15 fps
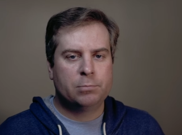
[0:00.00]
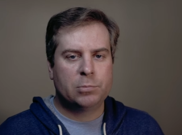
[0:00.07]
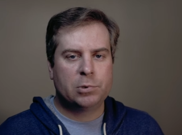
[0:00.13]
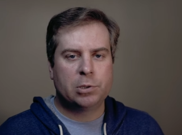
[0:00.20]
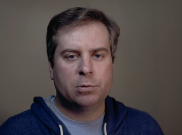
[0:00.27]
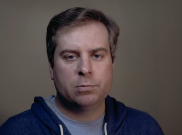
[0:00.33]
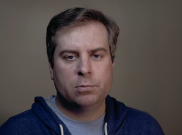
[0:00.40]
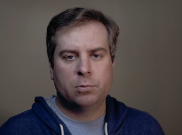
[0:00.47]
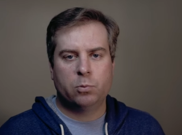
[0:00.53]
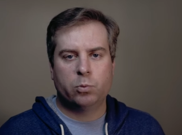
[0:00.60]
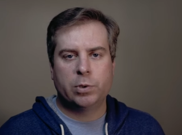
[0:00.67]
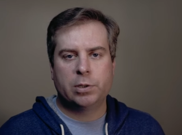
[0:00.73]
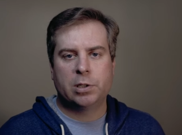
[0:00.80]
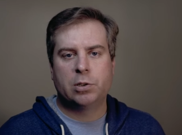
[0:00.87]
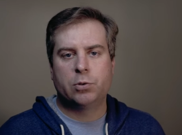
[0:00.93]
don't
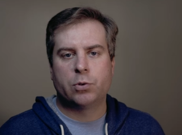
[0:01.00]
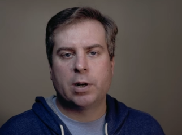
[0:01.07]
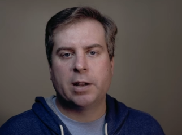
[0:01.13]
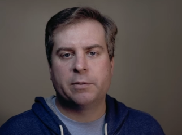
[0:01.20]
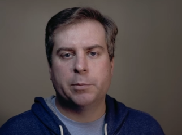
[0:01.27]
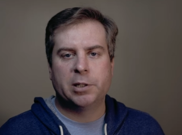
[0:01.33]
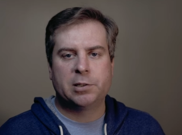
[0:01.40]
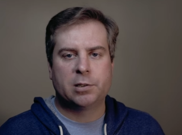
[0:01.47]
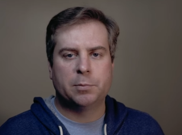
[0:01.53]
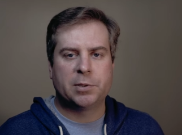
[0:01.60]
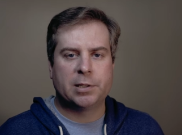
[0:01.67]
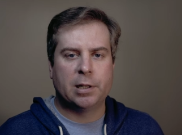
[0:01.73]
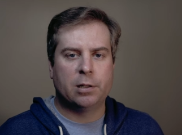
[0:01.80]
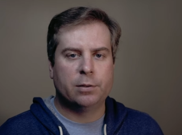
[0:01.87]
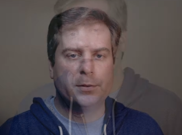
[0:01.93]
really drive much
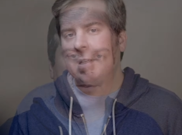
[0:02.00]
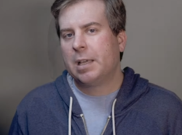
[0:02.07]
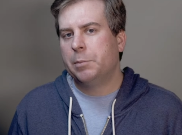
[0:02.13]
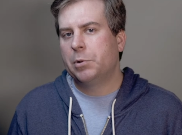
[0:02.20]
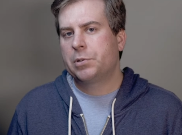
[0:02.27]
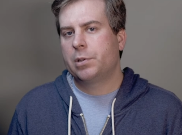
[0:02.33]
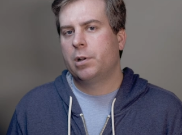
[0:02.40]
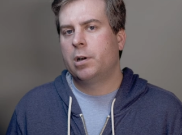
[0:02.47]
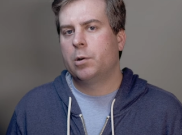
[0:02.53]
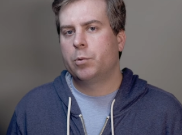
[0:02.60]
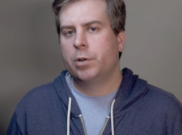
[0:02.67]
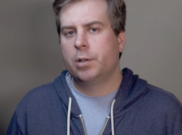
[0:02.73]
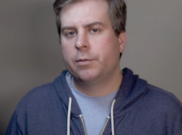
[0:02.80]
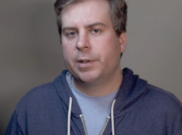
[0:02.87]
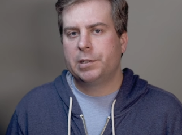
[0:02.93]
themselves, and most of the
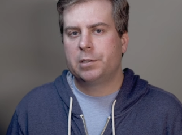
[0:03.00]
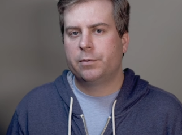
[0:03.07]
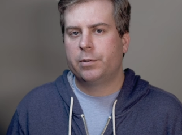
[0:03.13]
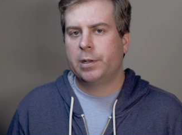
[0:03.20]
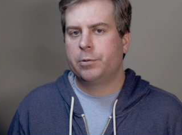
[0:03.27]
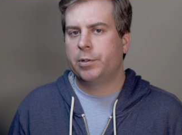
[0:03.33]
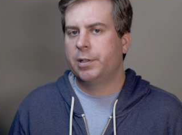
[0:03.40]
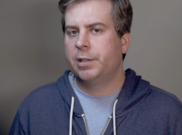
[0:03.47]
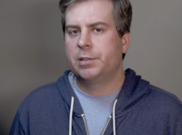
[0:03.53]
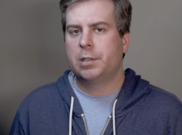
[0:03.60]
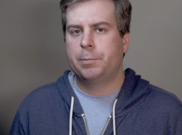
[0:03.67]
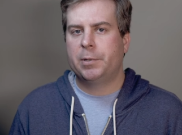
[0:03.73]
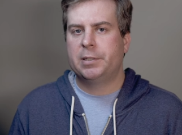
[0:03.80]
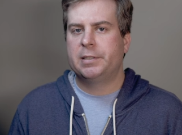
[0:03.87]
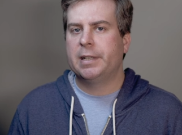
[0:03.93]
hardware innovation for Android ends
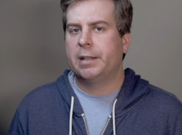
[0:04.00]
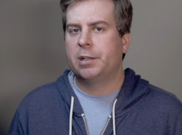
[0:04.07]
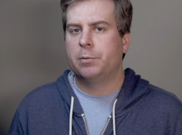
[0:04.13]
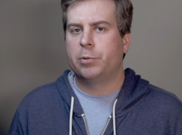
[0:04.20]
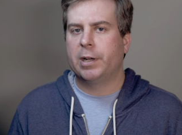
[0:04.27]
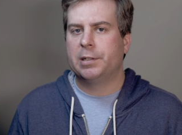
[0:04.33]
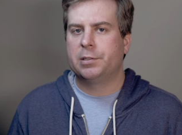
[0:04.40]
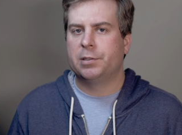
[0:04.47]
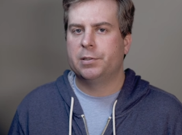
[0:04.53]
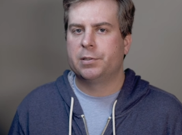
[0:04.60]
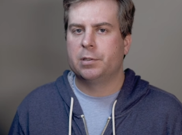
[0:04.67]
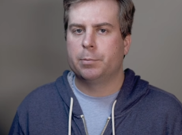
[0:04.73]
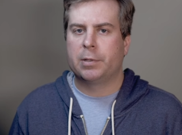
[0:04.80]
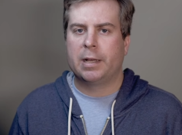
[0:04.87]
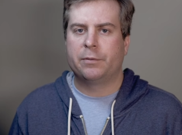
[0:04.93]
up on dead end branches
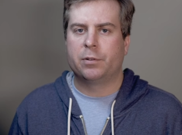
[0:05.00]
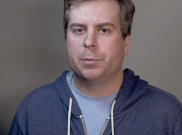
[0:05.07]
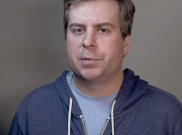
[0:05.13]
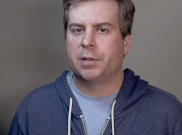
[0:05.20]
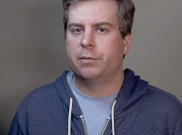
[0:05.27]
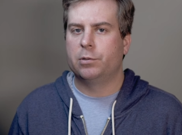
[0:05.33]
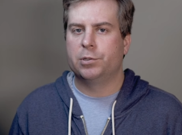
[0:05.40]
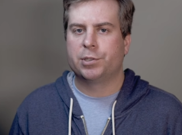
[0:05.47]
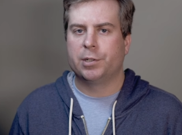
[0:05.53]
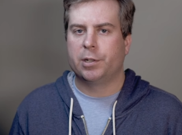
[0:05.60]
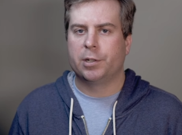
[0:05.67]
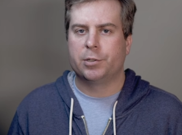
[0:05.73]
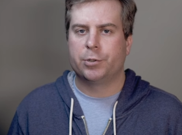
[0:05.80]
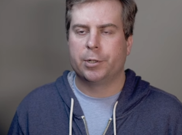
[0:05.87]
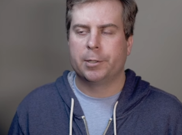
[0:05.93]
in the platform's
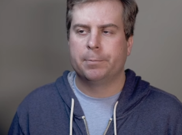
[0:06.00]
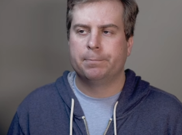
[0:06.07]
evolutionary tree.